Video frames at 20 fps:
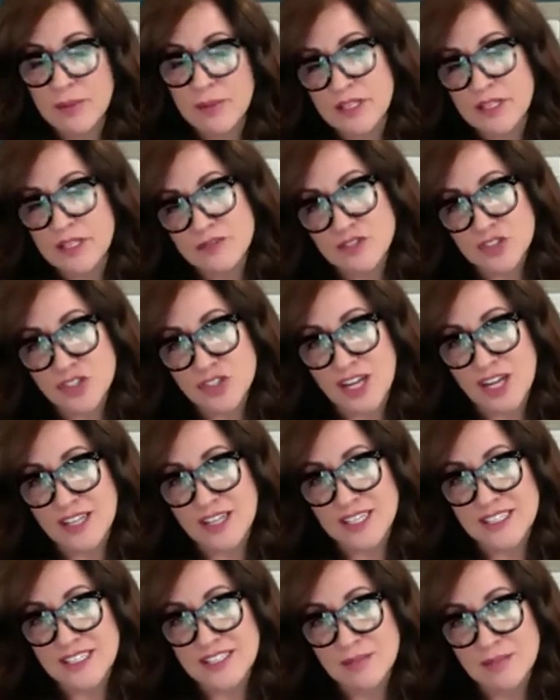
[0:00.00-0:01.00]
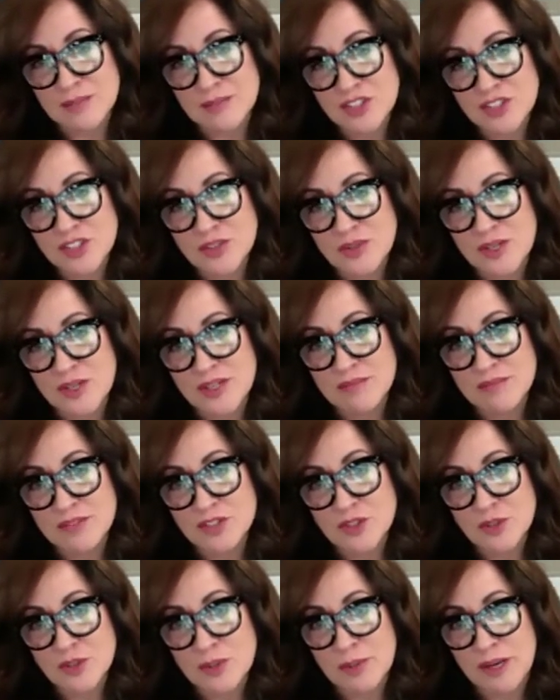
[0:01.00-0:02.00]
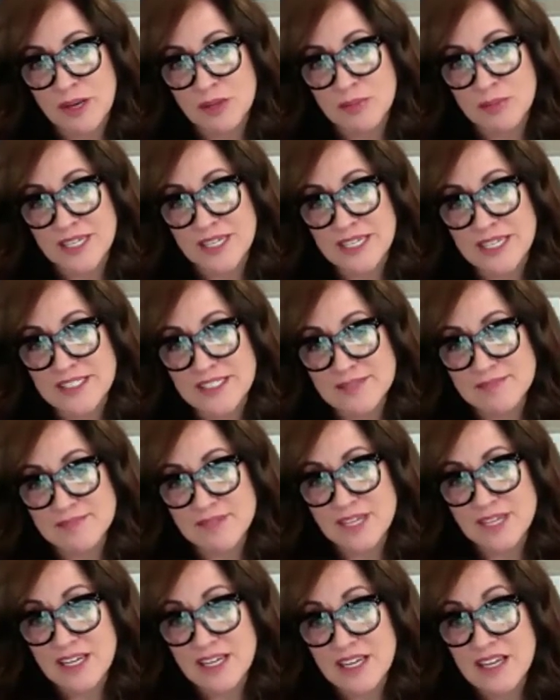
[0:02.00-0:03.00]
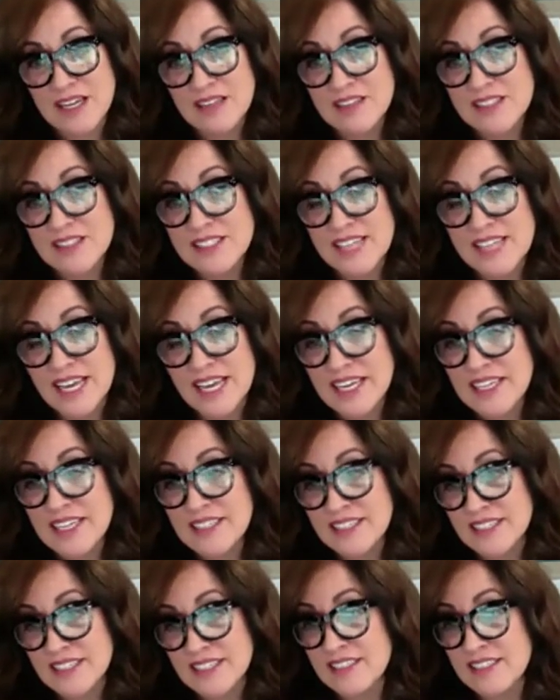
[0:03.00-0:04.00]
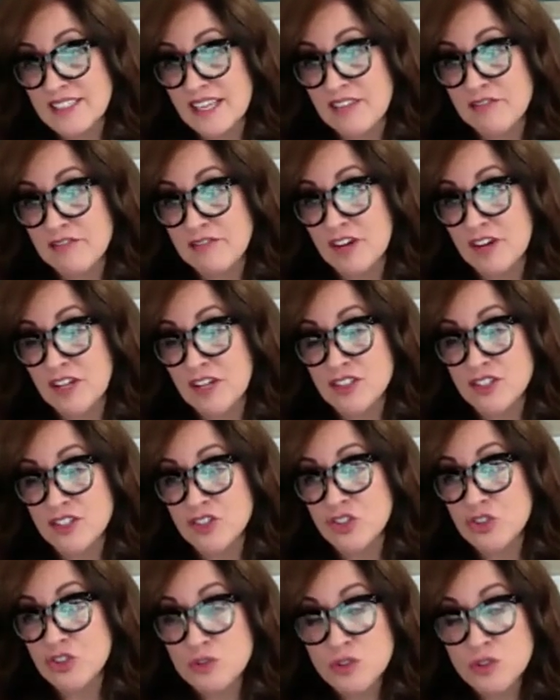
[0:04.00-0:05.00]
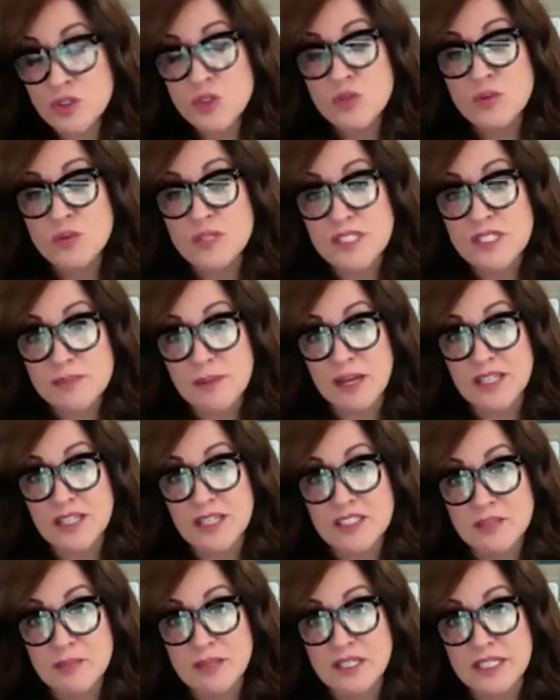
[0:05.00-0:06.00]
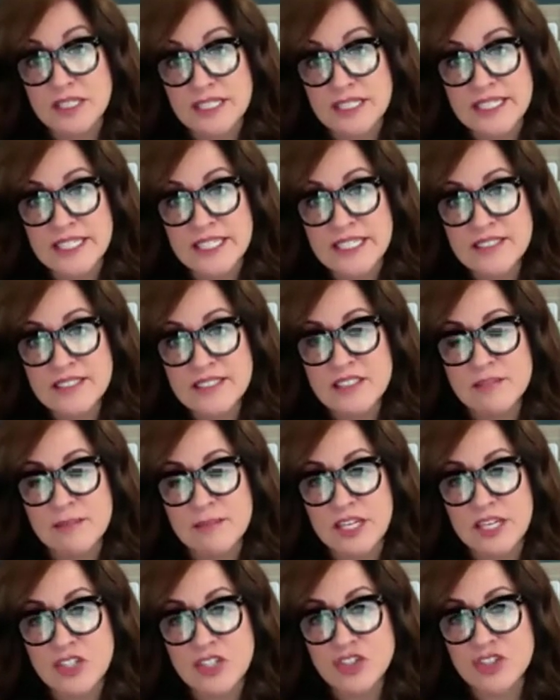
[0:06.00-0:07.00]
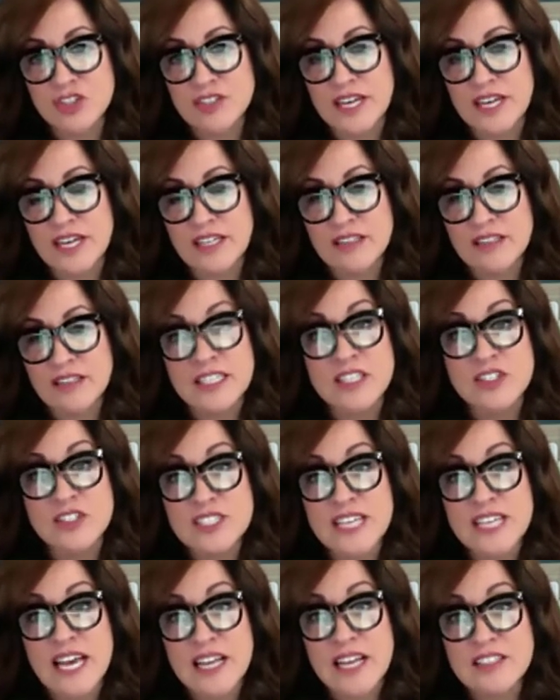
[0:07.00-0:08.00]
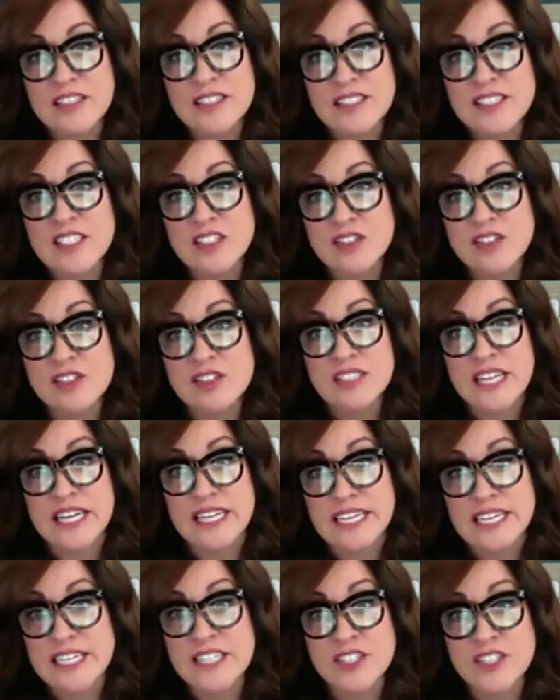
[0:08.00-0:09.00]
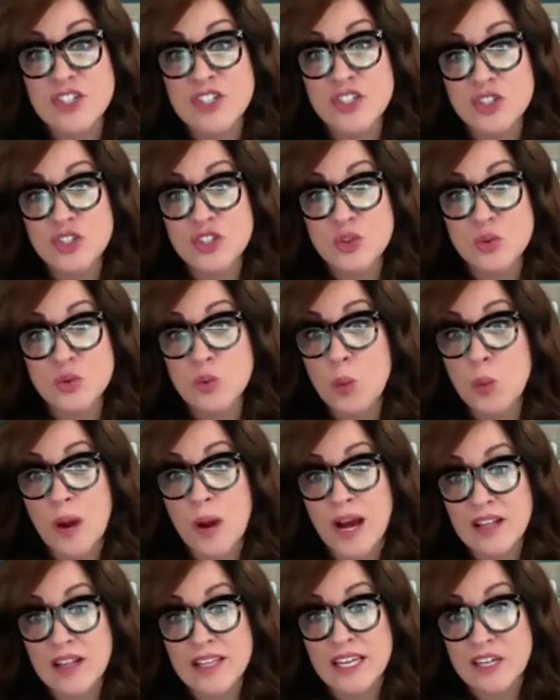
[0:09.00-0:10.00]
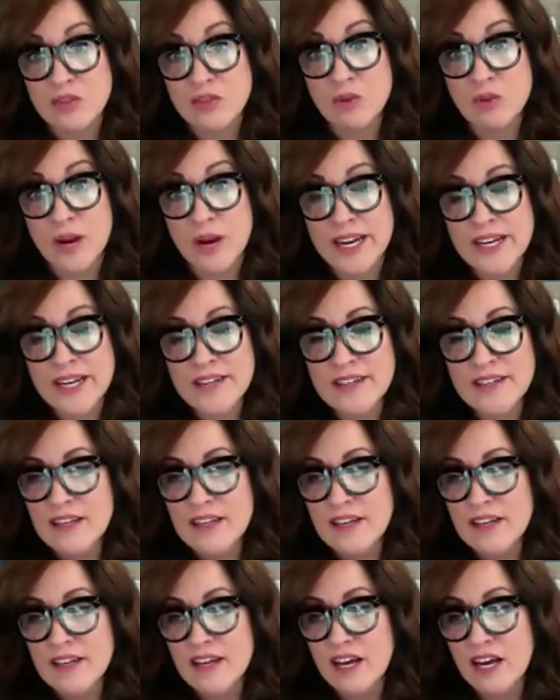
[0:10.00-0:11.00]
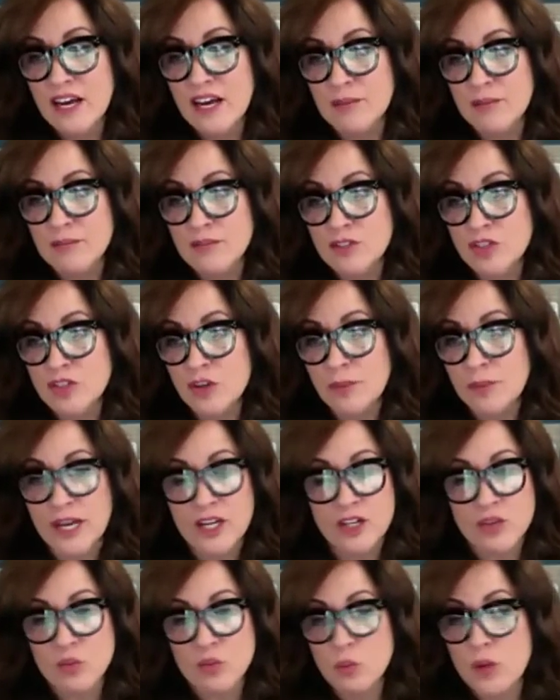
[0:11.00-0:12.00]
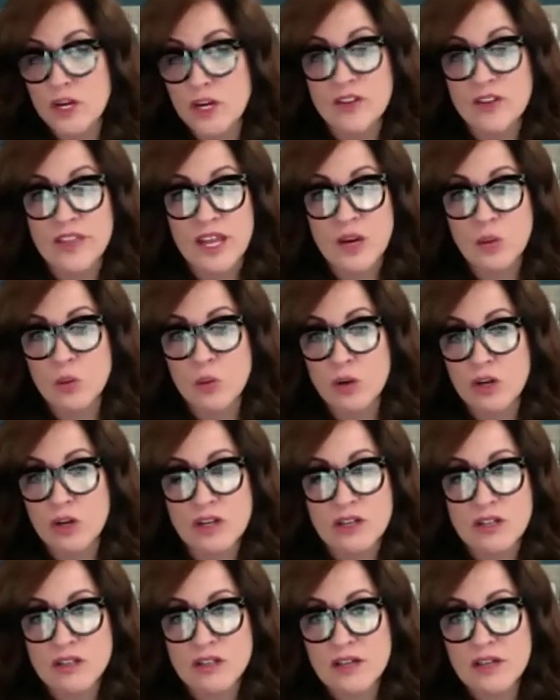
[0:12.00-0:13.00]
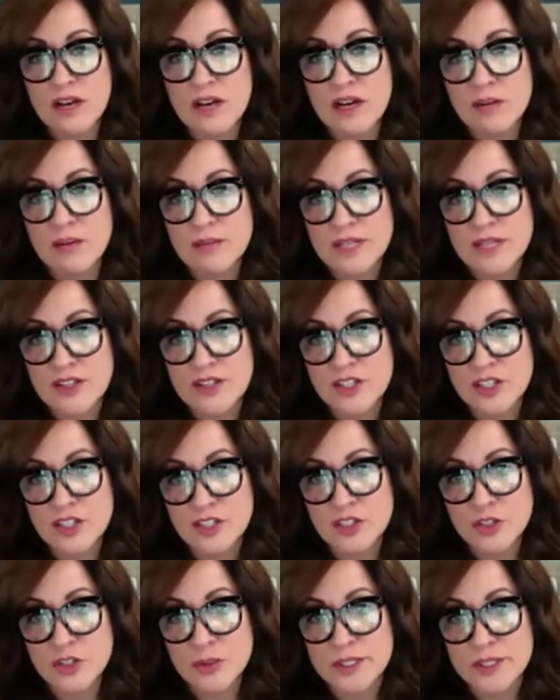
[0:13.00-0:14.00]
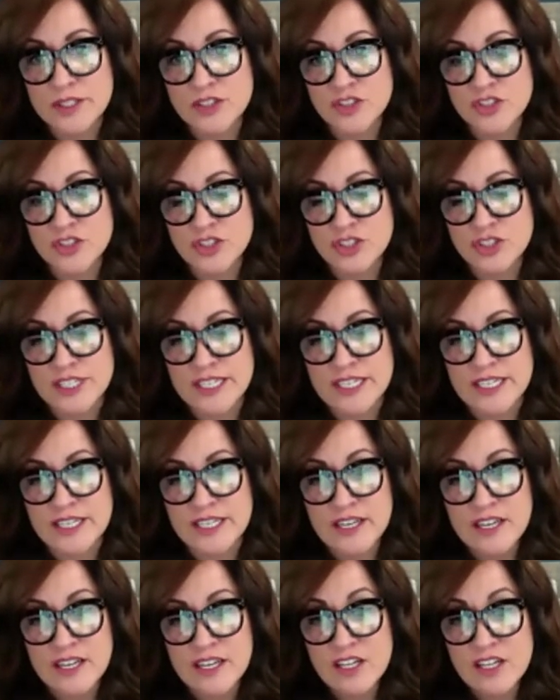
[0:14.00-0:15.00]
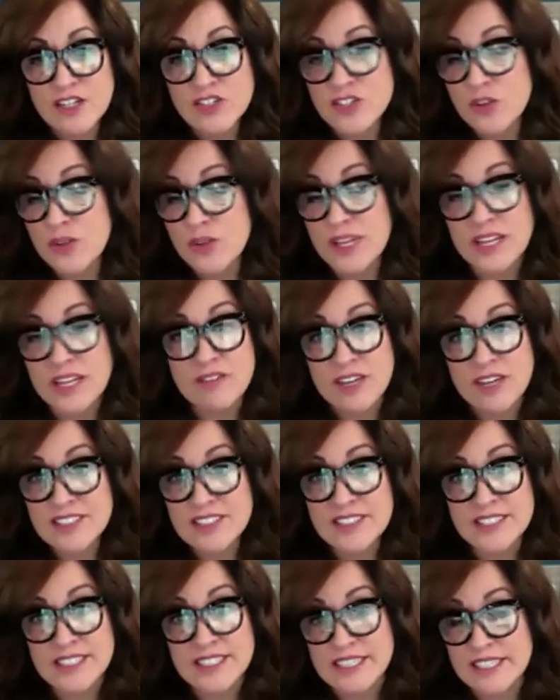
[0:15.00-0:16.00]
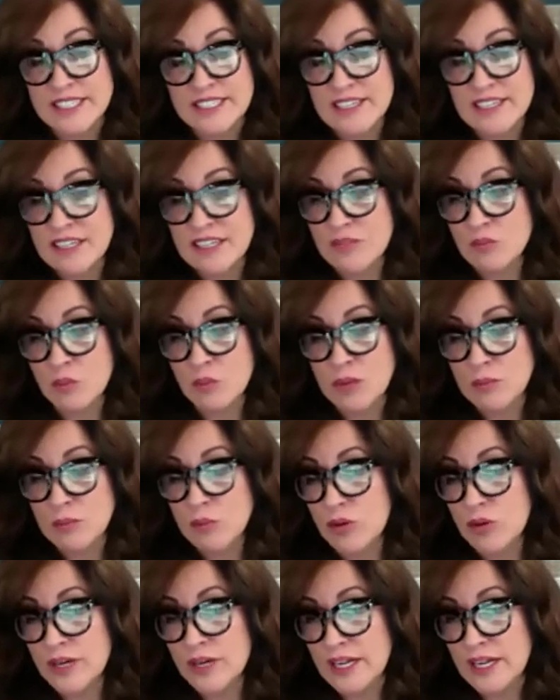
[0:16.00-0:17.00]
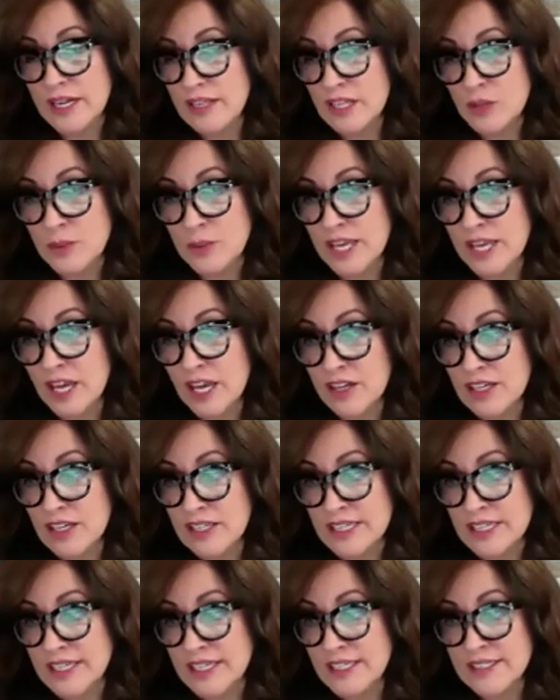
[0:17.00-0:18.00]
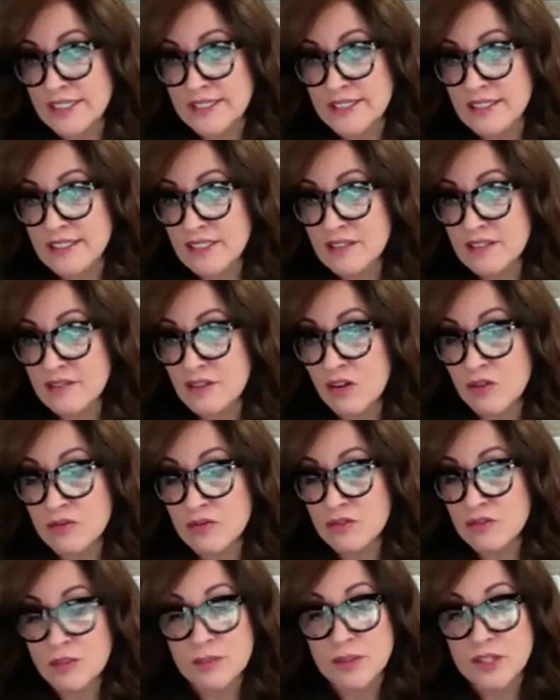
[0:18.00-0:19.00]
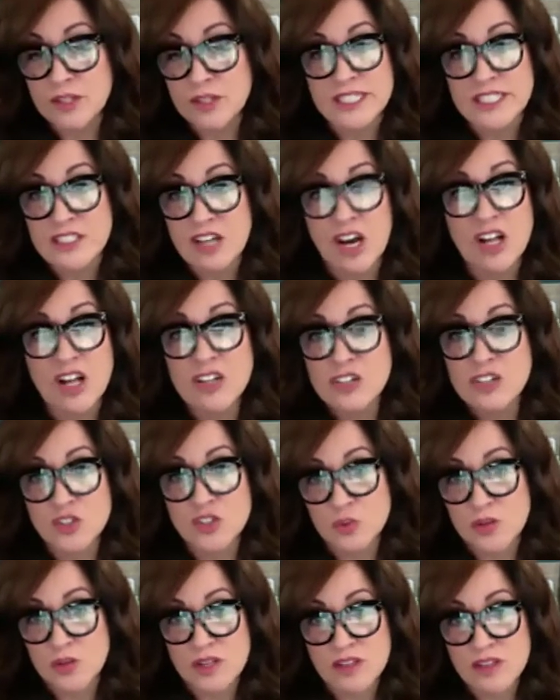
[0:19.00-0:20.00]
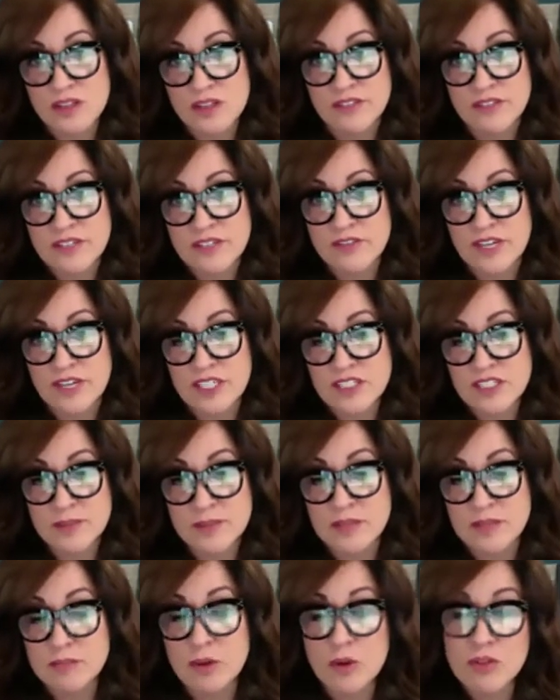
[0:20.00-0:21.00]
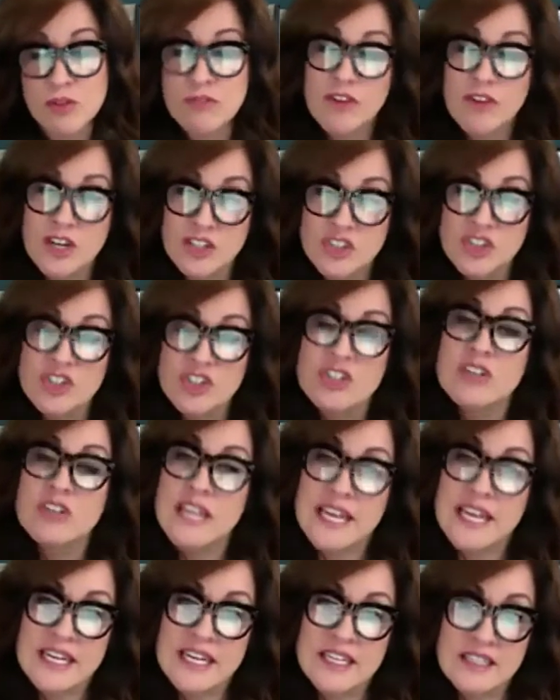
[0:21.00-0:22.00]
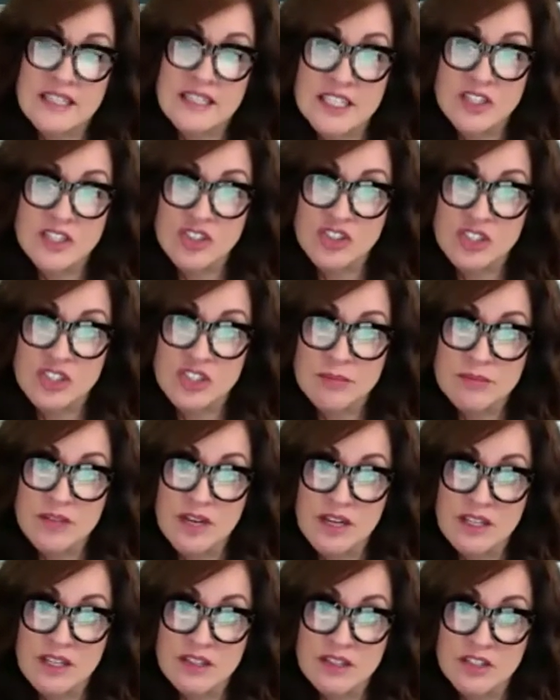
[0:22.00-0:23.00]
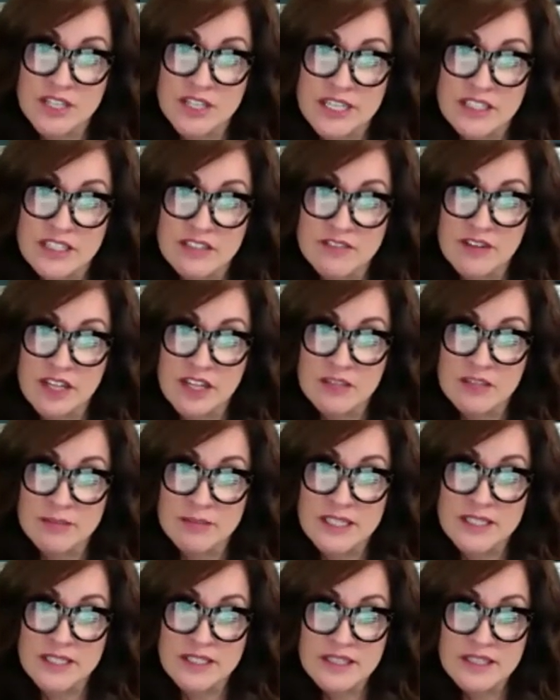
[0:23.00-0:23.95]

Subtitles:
lift your colleagues up to a better place. The second is they felt a true responsibility to make sure that leaders had the skills they needed to do well and right, no matter where they were in their career journey. So they invested in it. At one point, I think we calculated over $1 billion worth of investment in both functional and leadership learning and development.